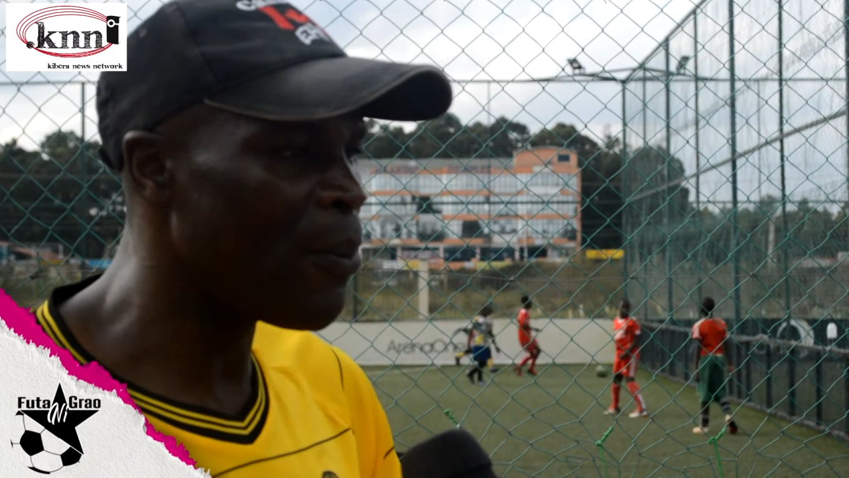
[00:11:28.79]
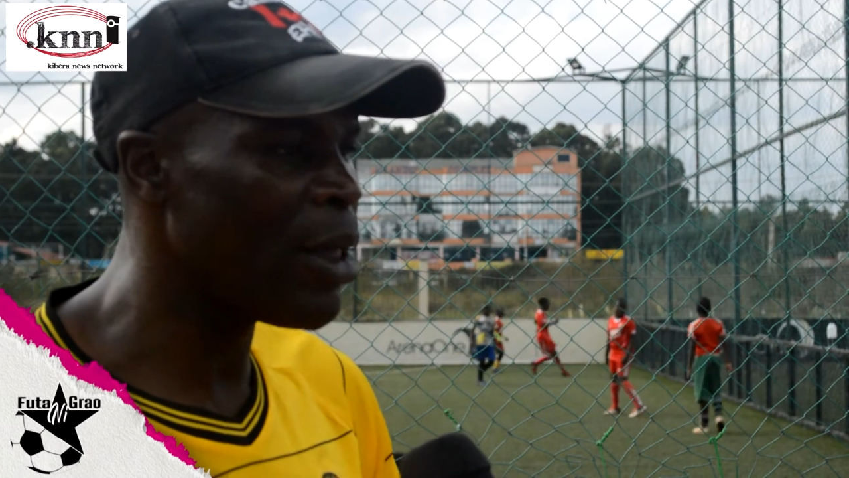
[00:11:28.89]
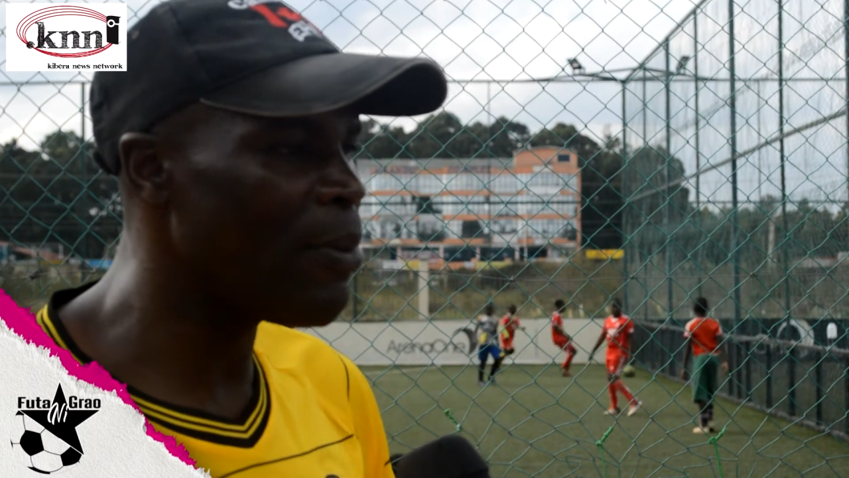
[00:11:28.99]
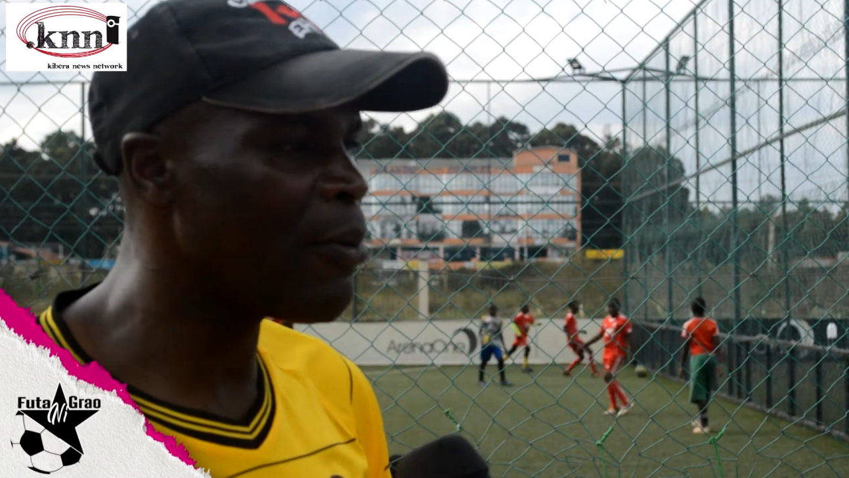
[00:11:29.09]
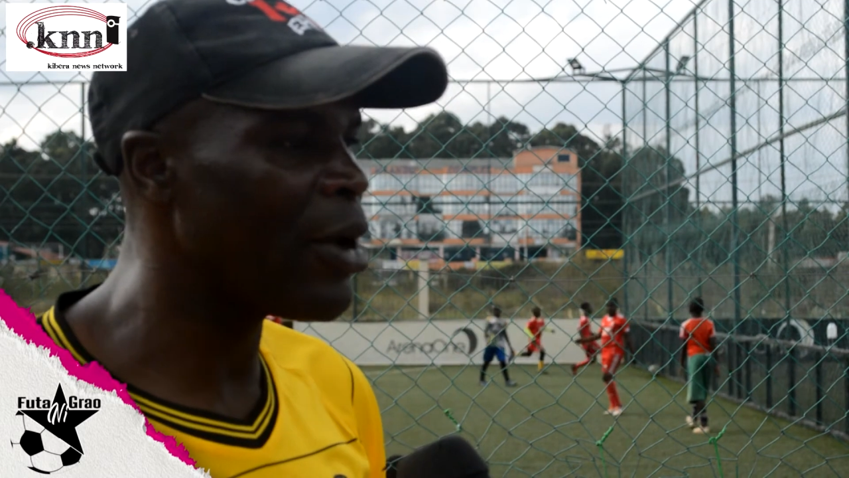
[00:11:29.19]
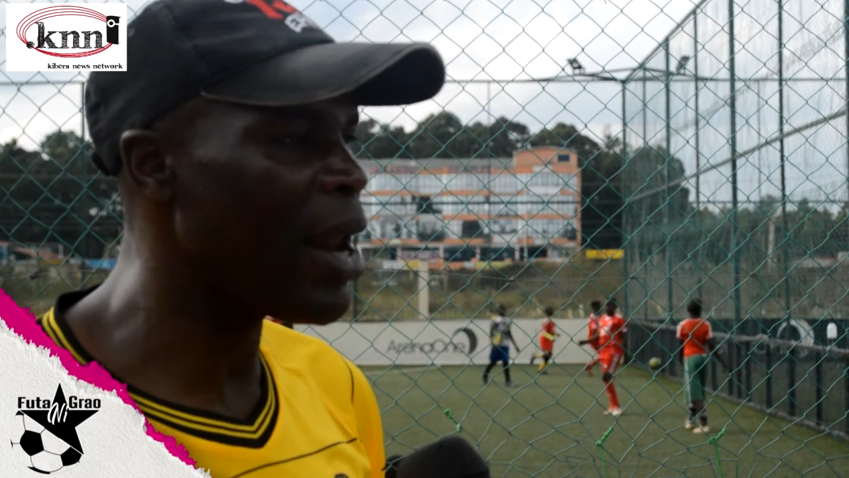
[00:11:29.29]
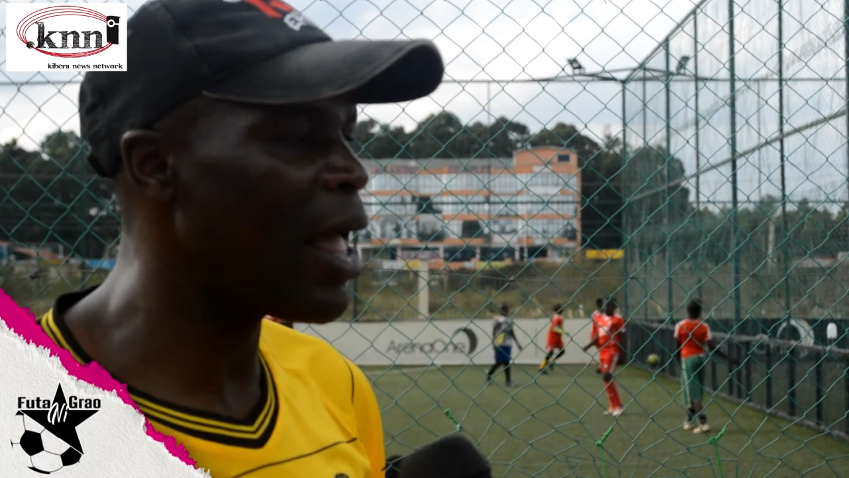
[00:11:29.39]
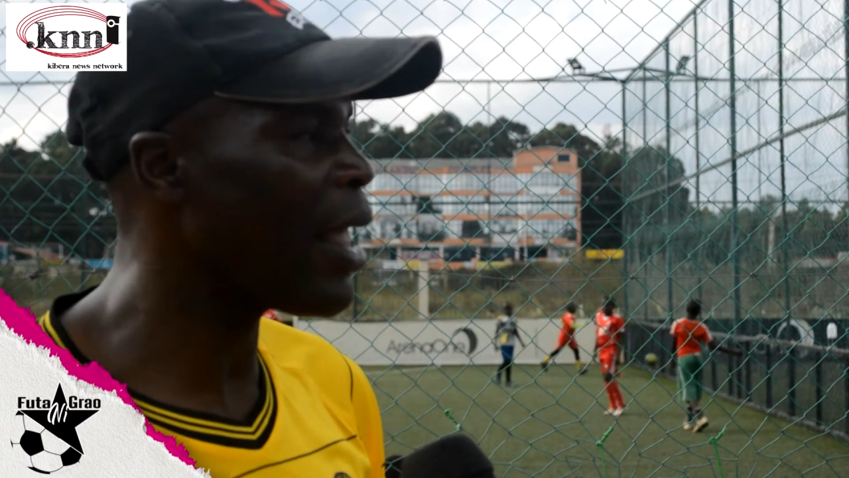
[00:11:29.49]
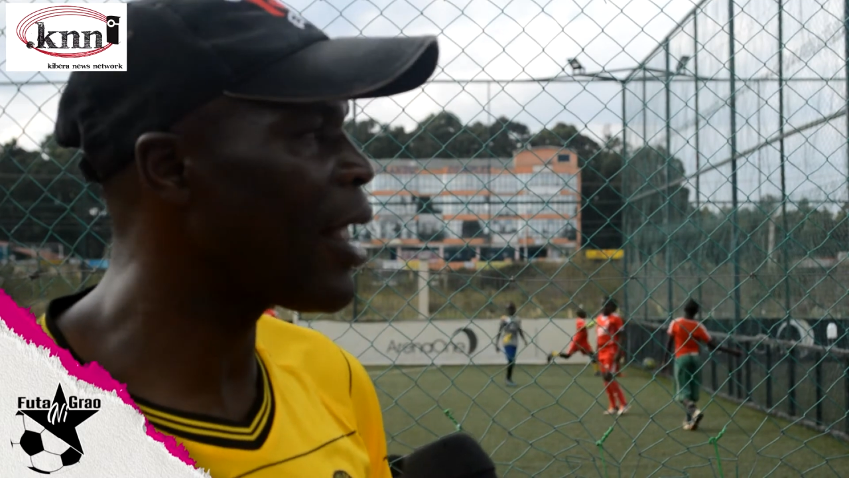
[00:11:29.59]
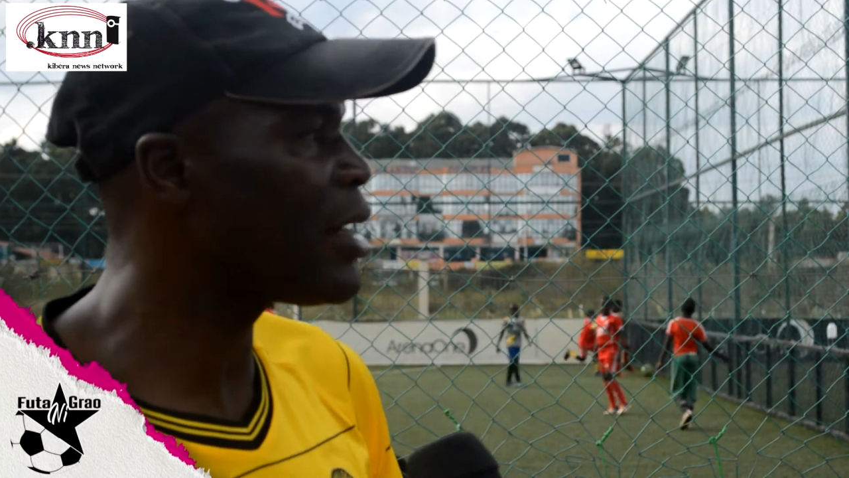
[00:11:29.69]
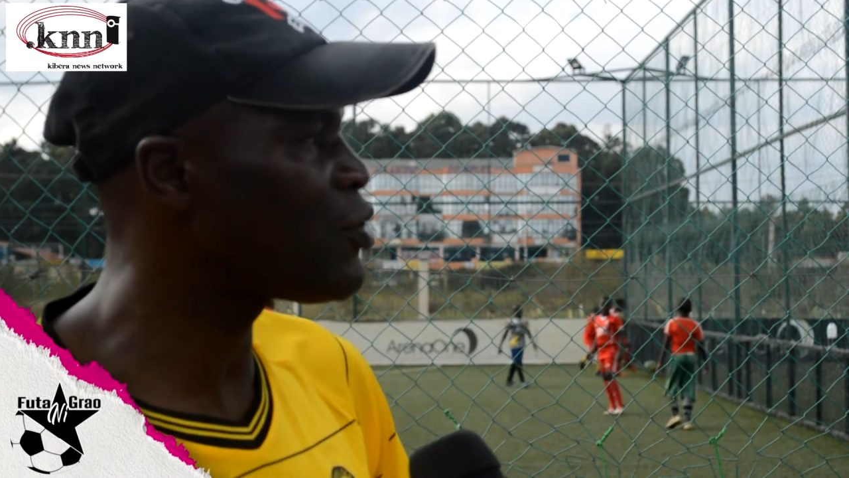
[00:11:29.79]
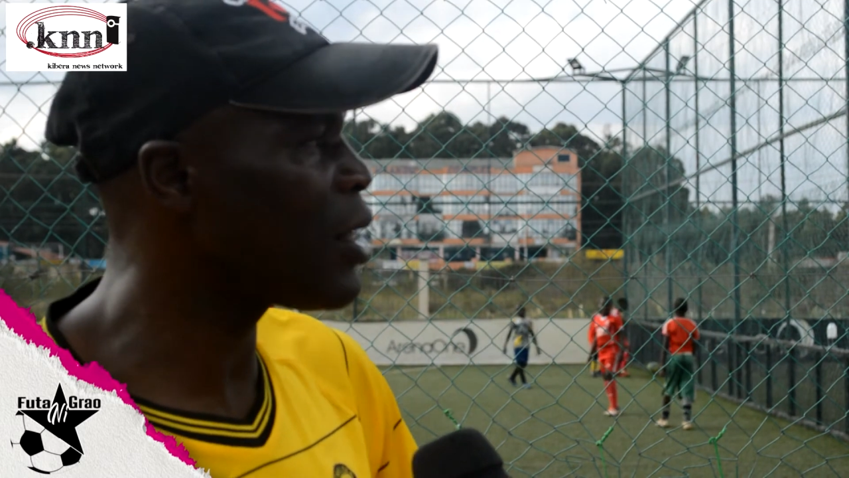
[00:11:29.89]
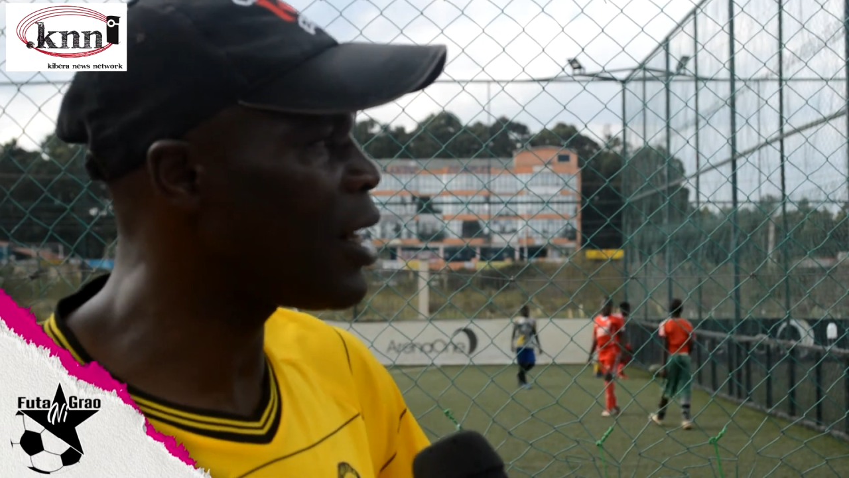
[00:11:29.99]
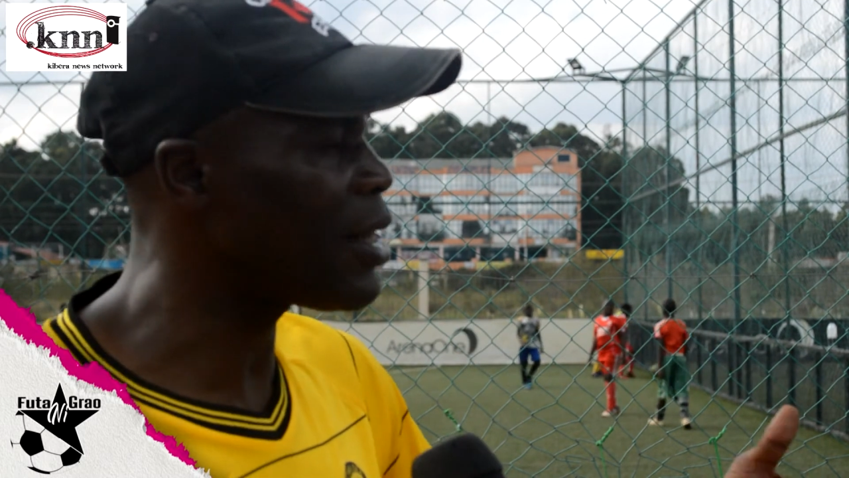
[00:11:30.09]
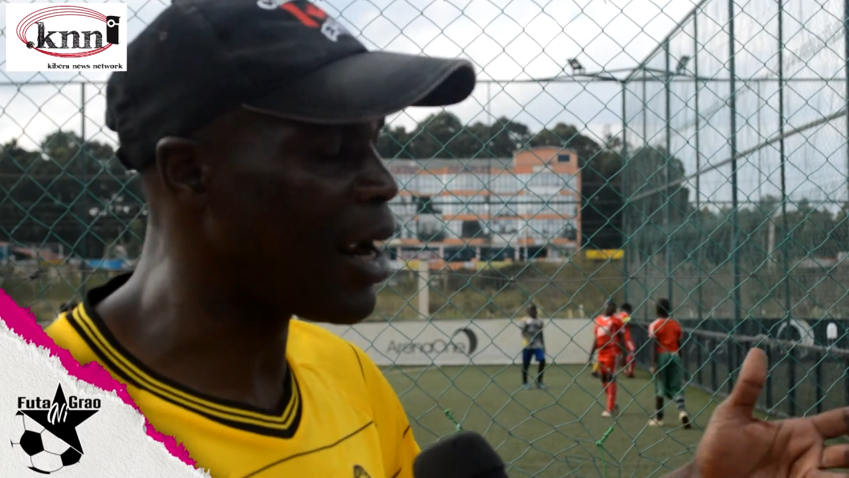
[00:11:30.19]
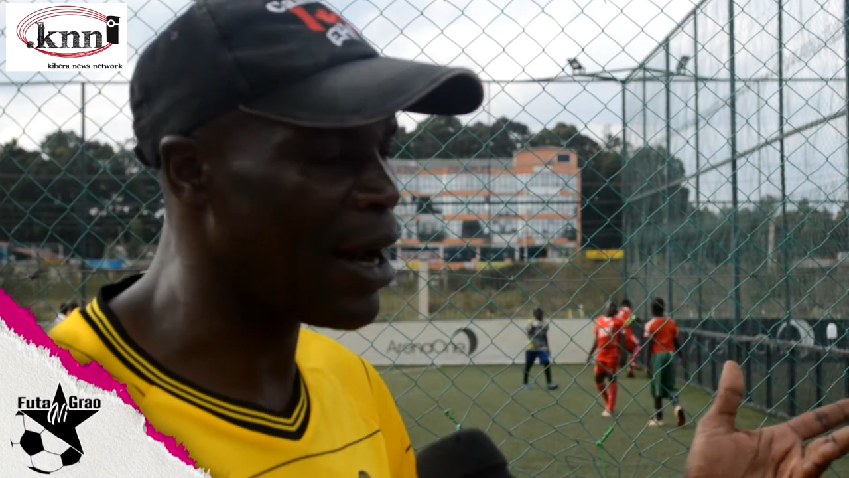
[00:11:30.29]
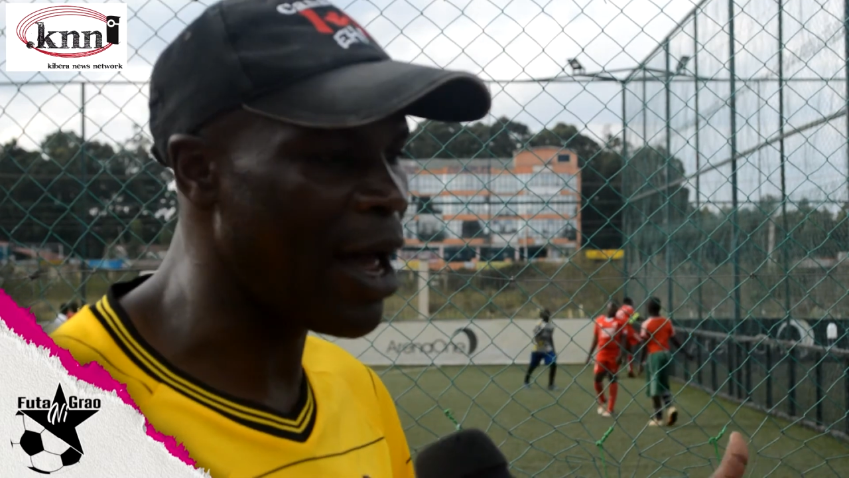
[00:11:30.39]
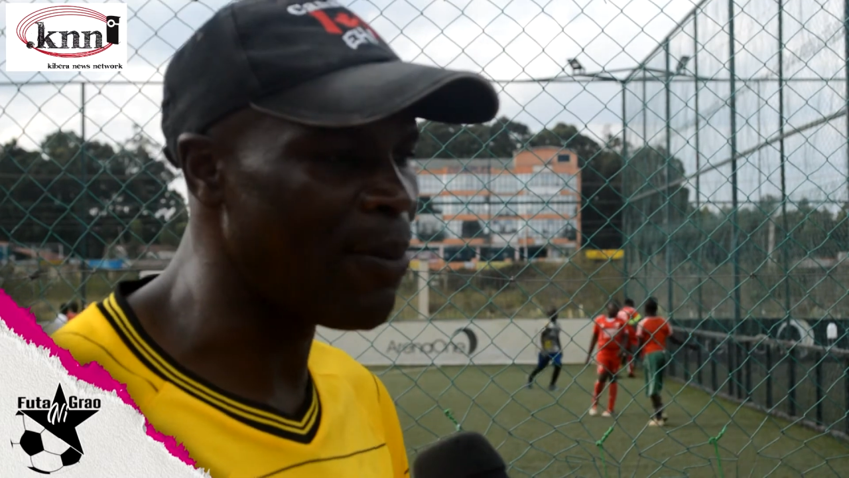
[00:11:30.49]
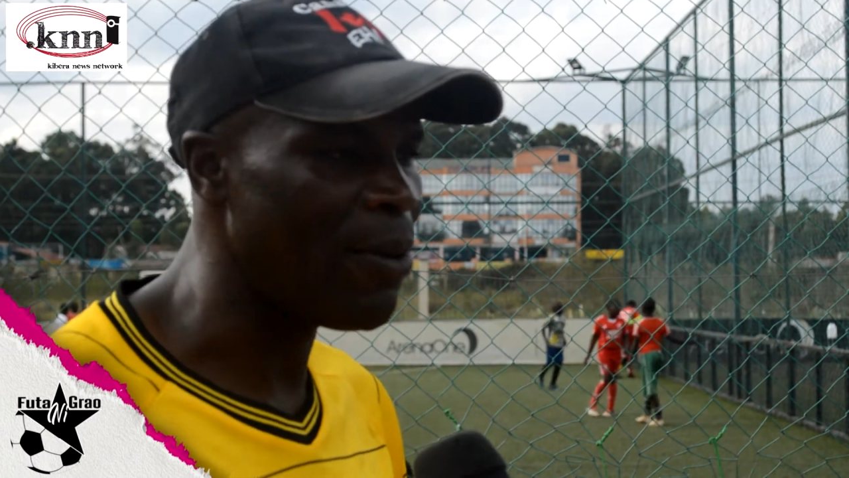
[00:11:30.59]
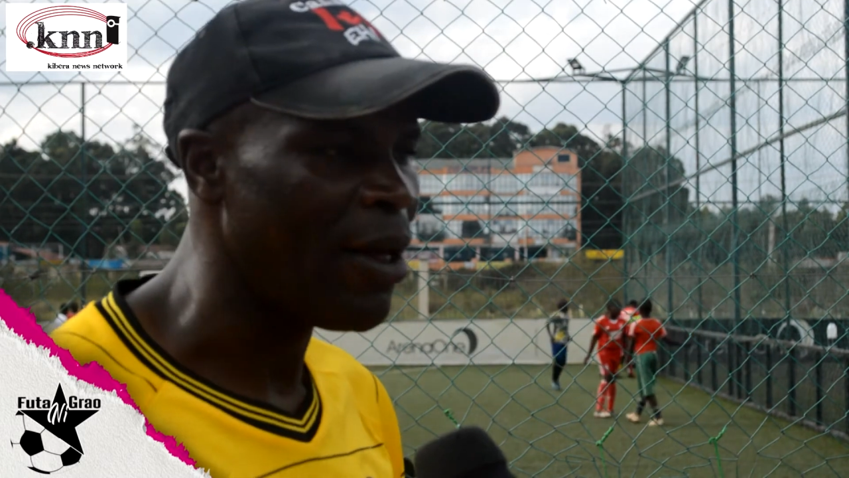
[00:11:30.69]
maybe when I get to another
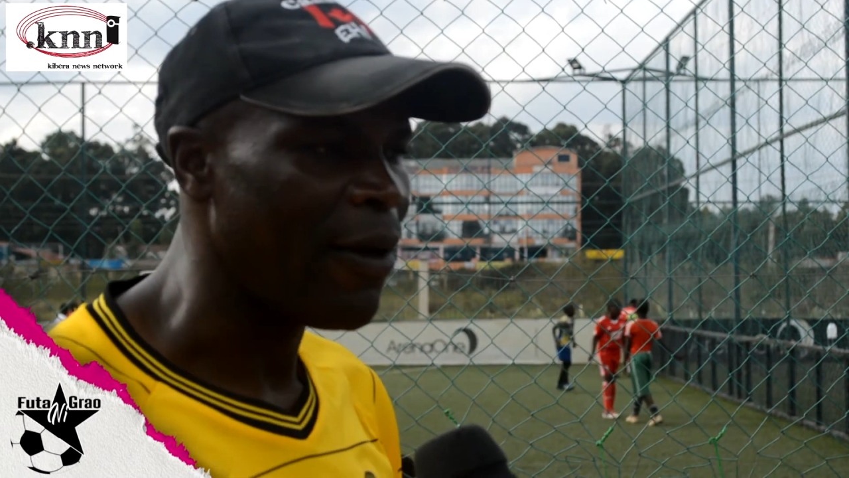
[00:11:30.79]
club,